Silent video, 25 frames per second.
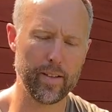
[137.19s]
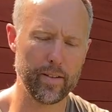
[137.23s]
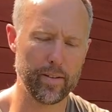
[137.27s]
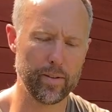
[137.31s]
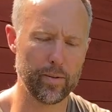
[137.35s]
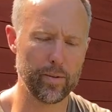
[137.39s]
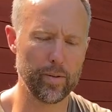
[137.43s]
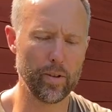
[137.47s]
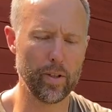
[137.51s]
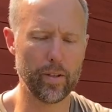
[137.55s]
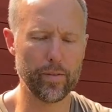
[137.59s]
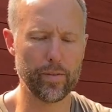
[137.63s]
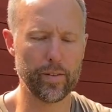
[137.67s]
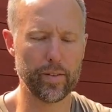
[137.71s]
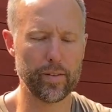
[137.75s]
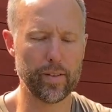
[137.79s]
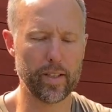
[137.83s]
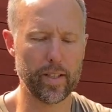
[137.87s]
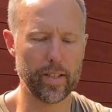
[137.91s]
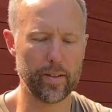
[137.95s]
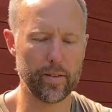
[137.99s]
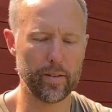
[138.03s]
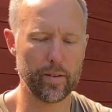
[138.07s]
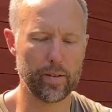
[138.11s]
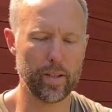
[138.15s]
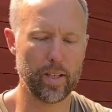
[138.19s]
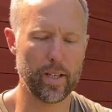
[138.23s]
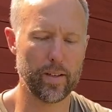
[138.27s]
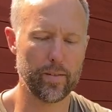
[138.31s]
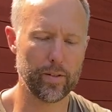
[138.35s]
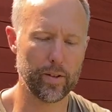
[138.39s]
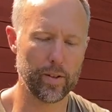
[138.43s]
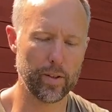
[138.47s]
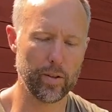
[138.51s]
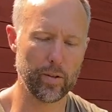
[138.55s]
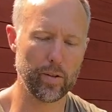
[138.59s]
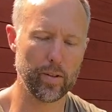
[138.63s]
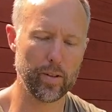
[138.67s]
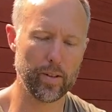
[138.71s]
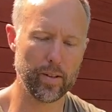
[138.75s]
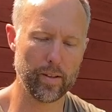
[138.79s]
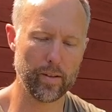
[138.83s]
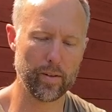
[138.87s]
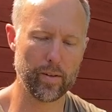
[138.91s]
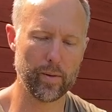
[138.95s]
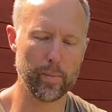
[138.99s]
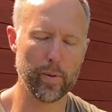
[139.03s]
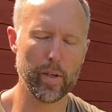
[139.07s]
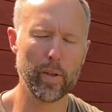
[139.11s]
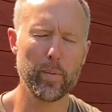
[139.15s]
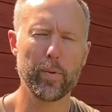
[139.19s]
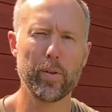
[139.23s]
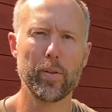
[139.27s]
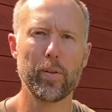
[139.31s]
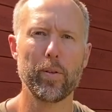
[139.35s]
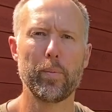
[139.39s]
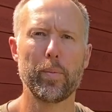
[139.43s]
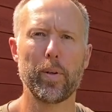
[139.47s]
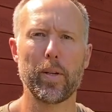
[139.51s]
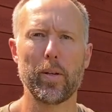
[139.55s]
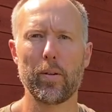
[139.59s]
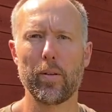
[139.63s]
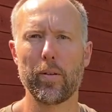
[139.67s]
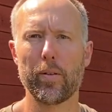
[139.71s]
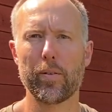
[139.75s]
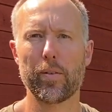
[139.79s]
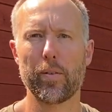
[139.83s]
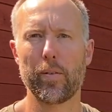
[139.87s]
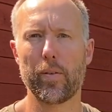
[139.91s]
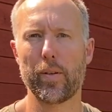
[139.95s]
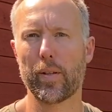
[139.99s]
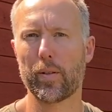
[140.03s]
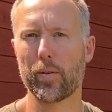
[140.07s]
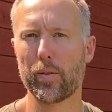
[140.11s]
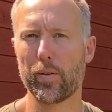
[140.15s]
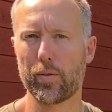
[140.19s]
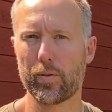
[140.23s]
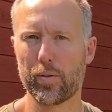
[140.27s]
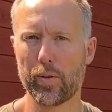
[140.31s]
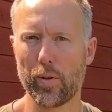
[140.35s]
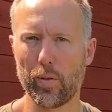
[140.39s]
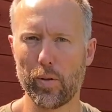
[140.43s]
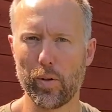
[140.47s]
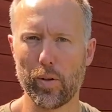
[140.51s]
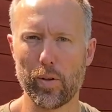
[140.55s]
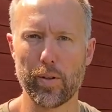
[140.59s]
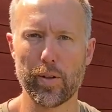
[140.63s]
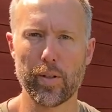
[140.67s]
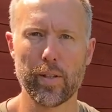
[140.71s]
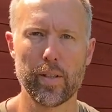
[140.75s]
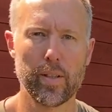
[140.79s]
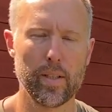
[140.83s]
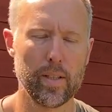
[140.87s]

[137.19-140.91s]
So all of a sudden you have not only a thermometer, but also a controller.